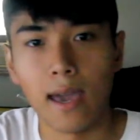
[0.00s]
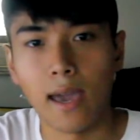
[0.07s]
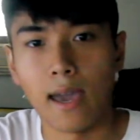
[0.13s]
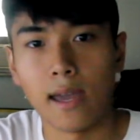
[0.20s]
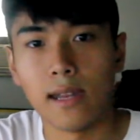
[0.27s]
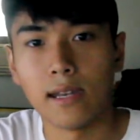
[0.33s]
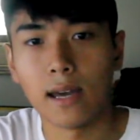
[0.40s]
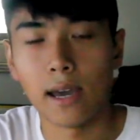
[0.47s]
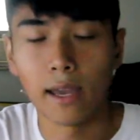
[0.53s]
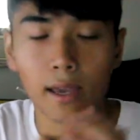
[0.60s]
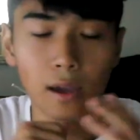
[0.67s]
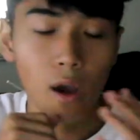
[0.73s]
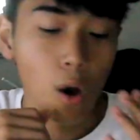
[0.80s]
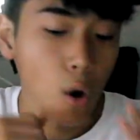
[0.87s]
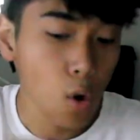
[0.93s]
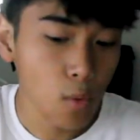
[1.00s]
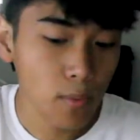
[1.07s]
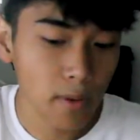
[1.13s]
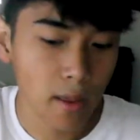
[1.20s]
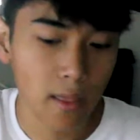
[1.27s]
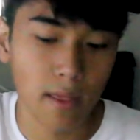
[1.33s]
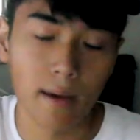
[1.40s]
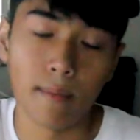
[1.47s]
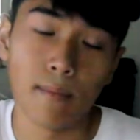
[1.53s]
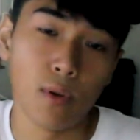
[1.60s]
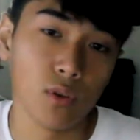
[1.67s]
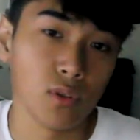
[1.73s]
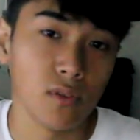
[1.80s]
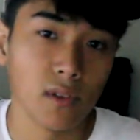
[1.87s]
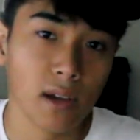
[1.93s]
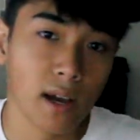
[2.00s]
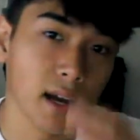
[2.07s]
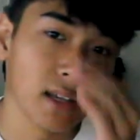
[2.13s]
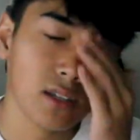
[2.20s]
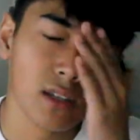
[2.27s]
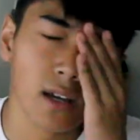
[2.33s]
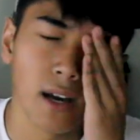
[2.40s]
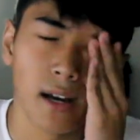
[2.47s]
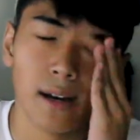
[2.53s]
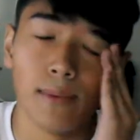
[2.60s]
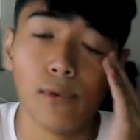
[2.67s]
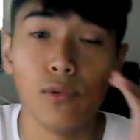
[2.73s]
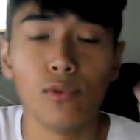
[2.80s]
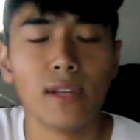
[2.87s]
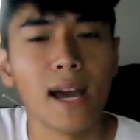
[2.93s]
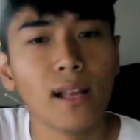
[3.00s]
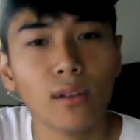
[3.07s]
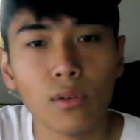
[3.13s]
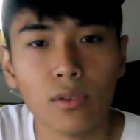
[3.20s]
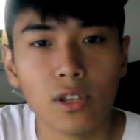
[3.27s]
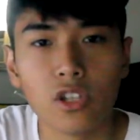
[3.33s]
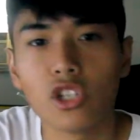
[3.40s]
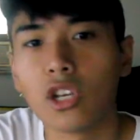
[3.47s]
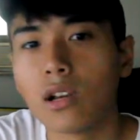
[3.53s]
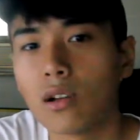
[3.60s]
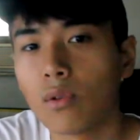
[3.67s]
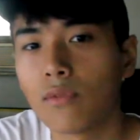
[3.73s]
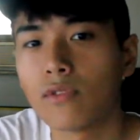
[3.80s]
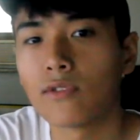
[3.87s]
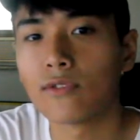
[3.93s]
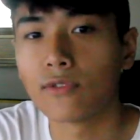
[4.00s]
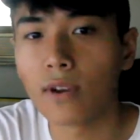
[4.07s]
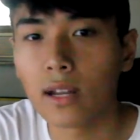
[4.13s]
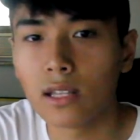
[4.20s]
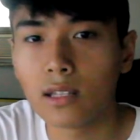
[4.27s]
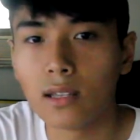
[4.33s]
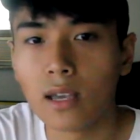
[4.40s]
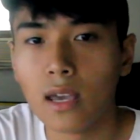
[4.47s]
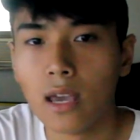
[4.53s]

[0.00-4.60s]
And I hope that most of you guys who download this, share it with your friends,